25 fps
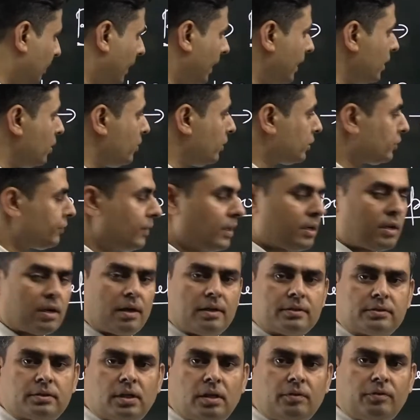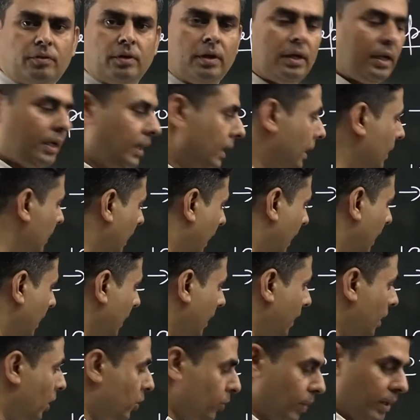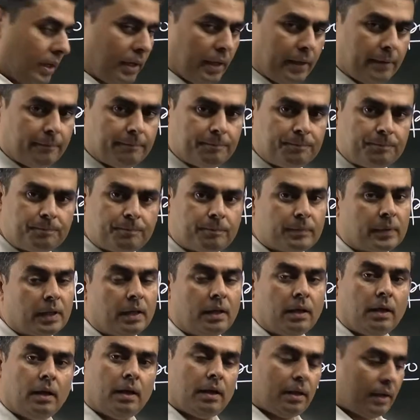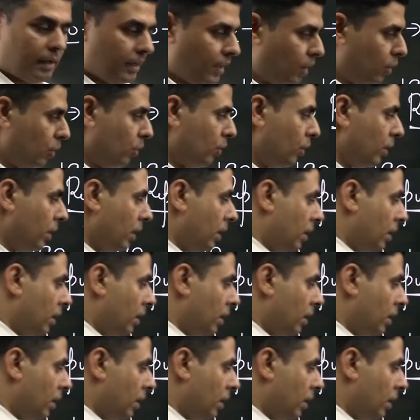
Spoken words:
by US Federal Reserve in 1920. Now,